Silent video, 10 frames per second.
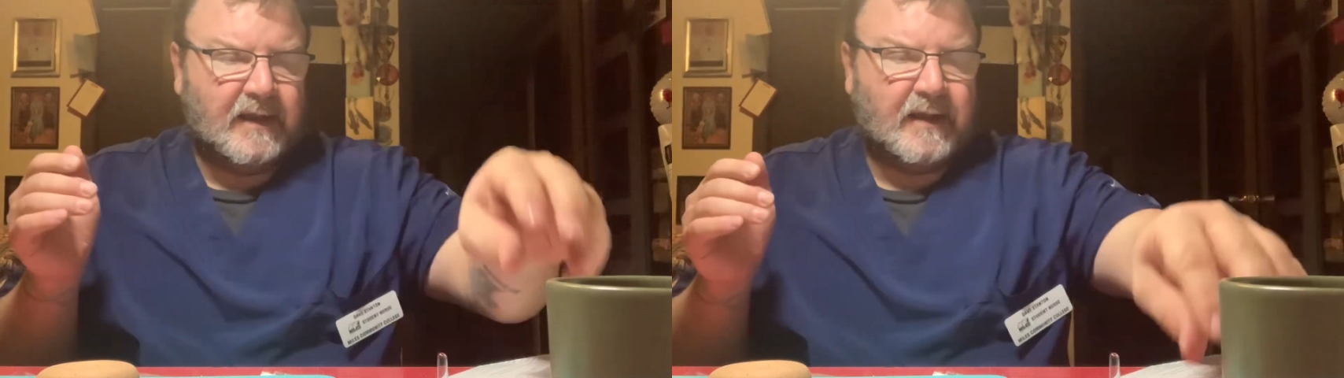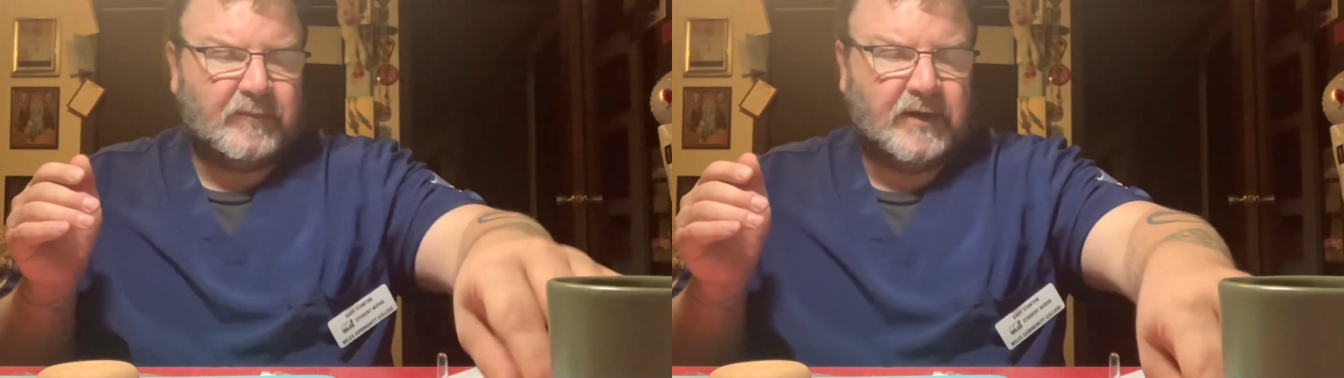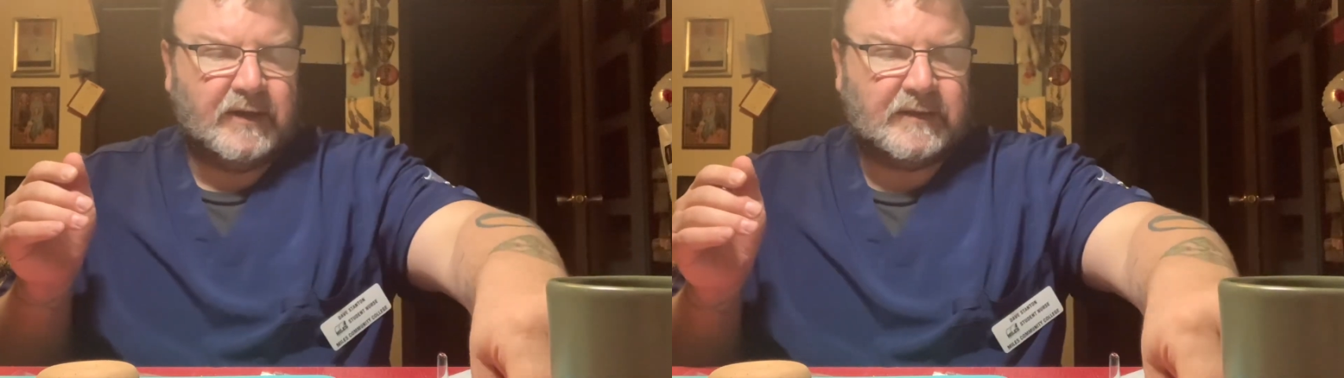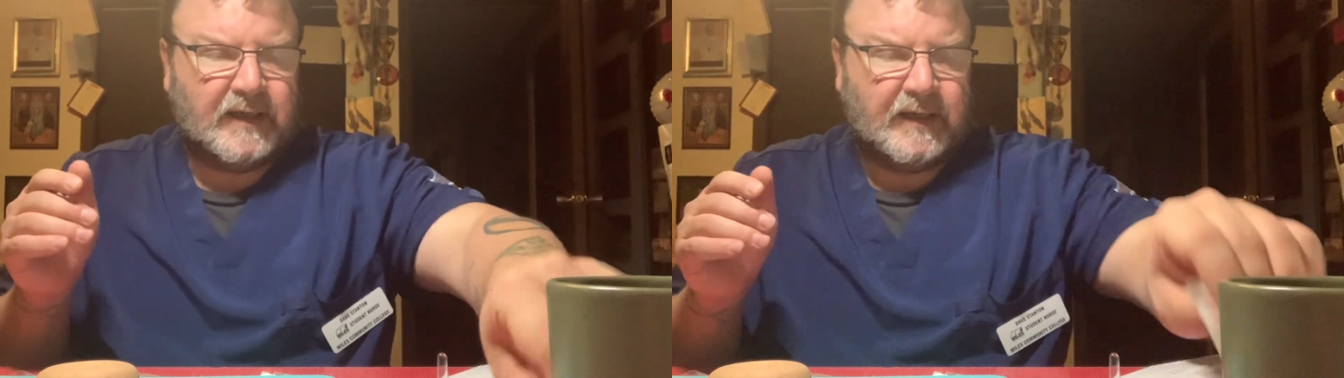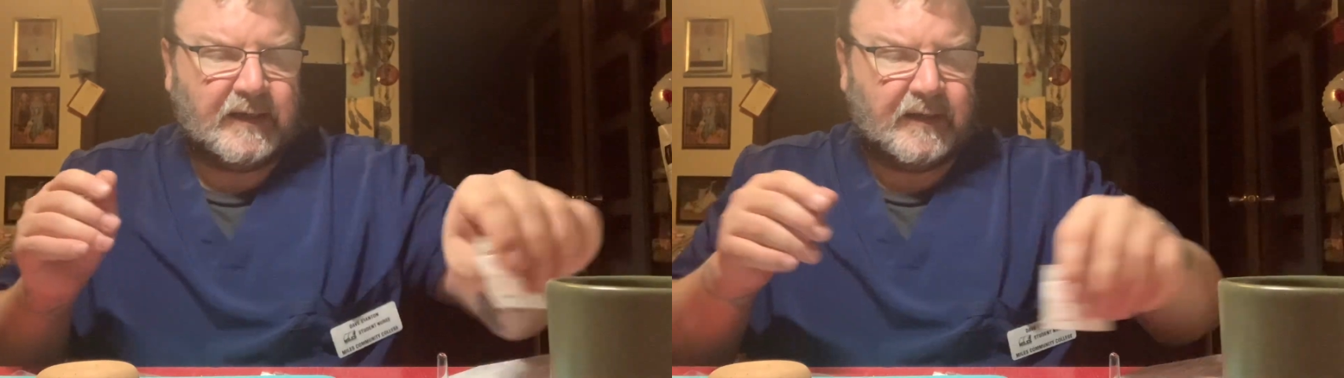I'm going to
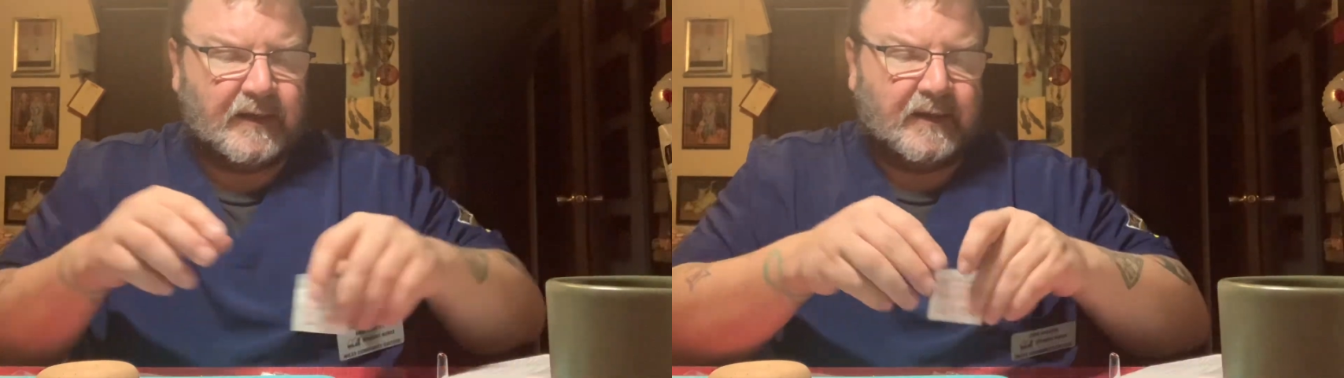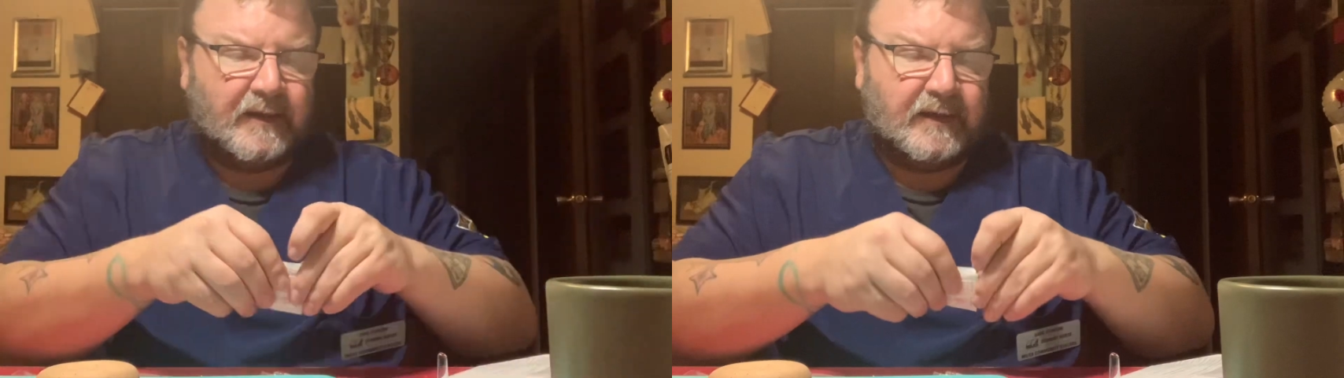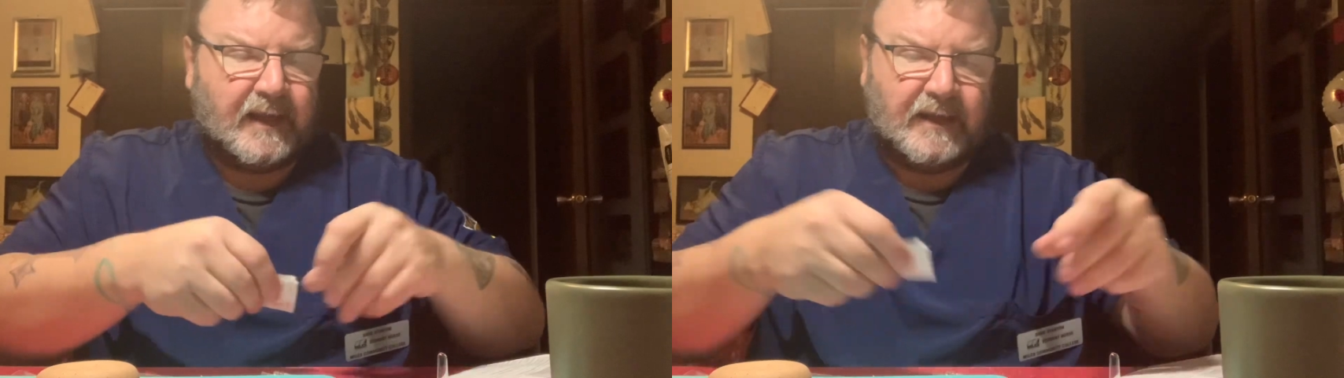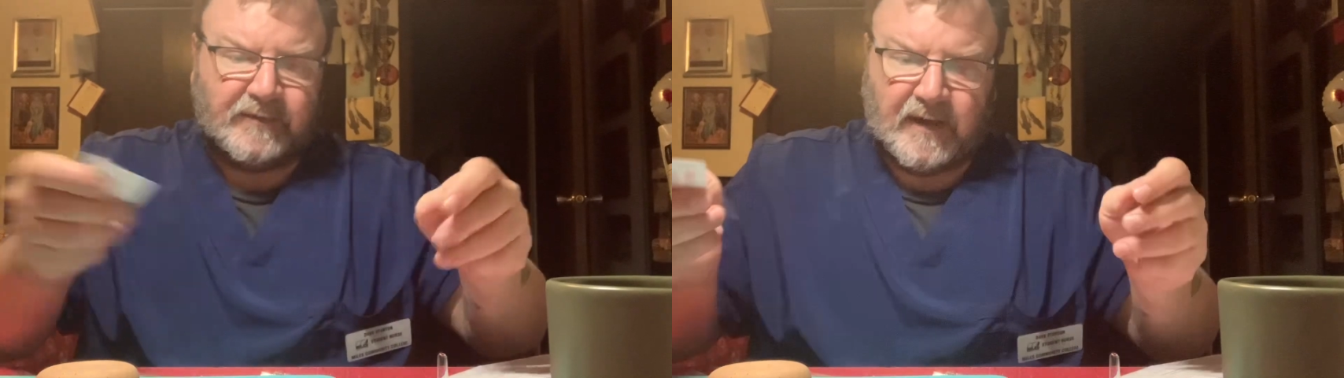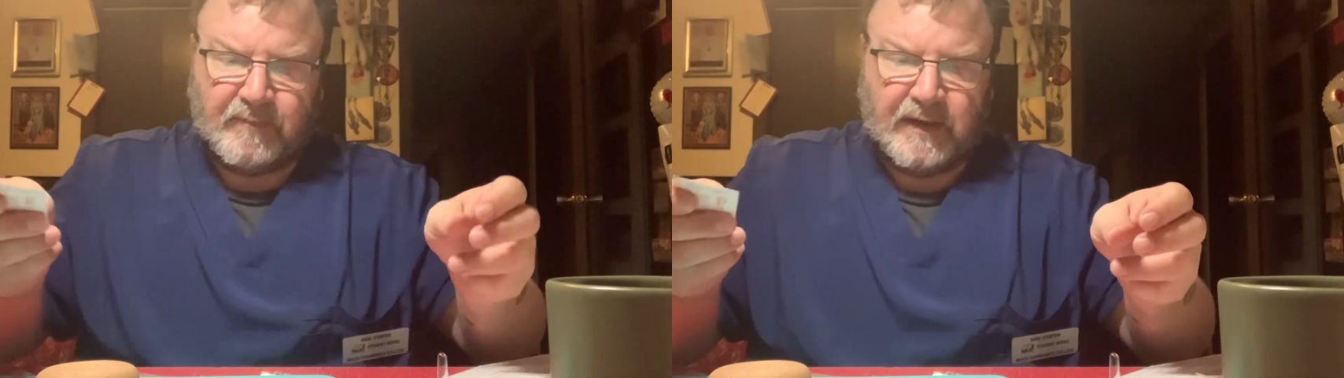take an
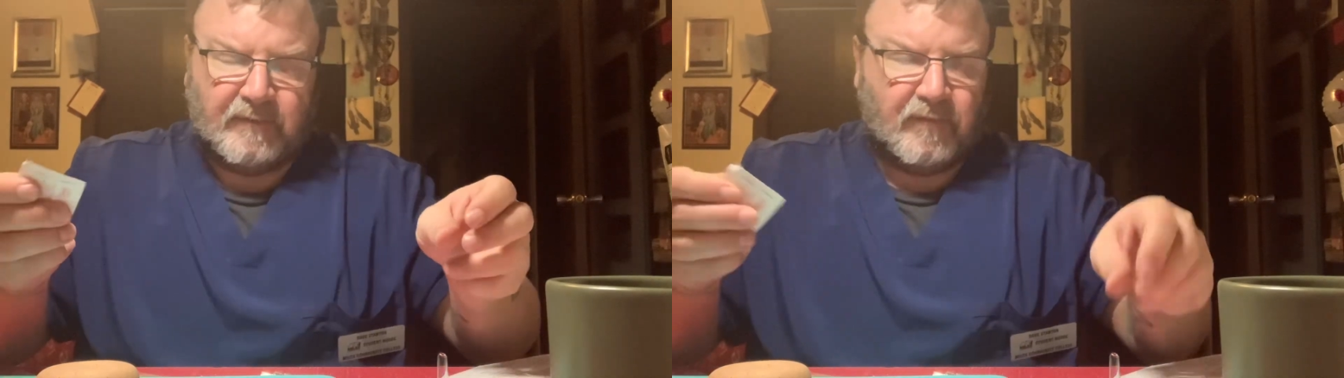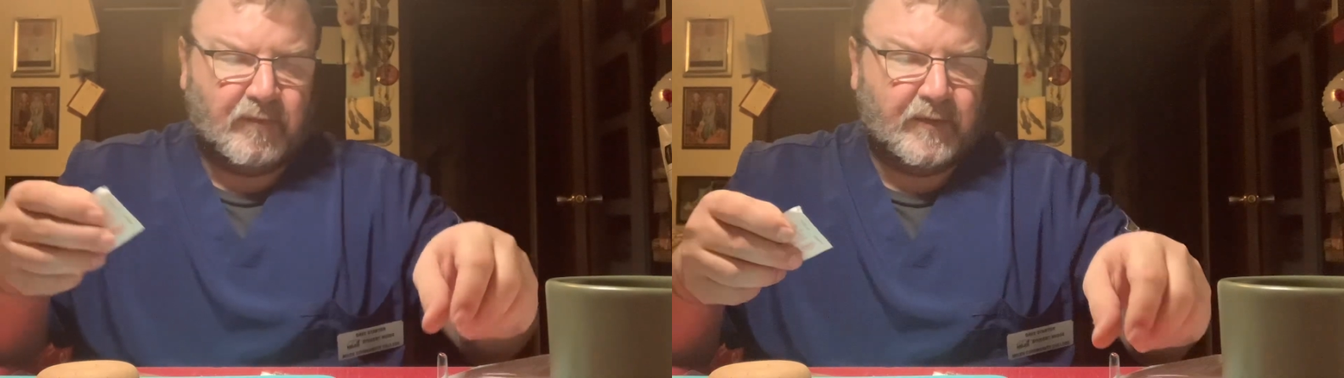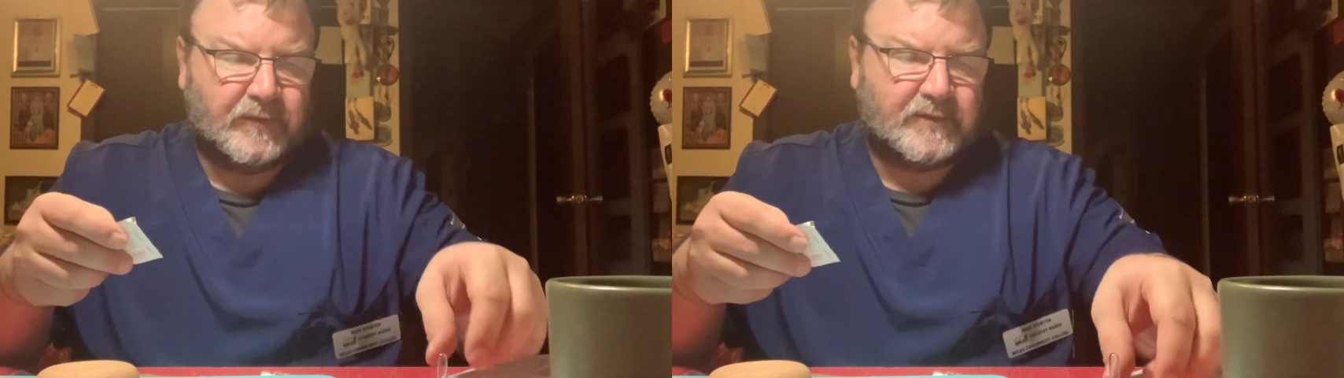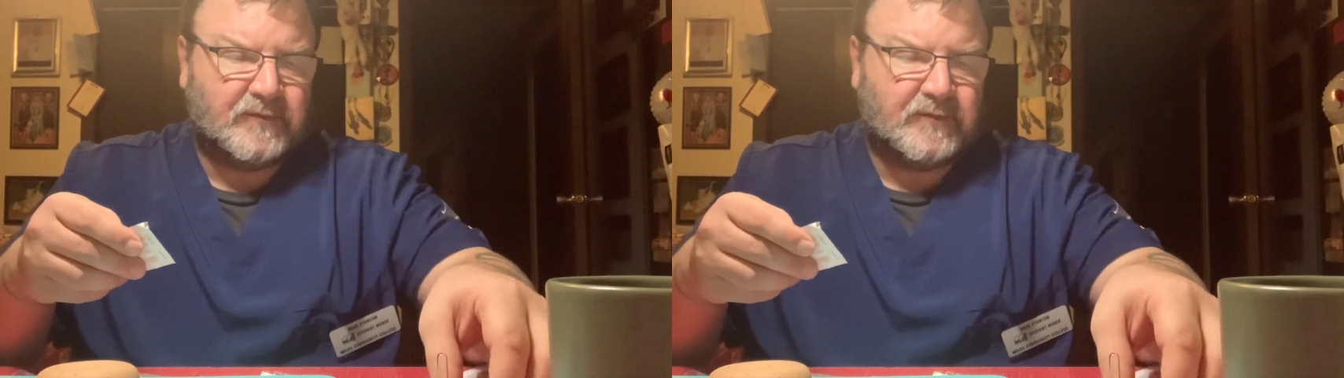antimicrobial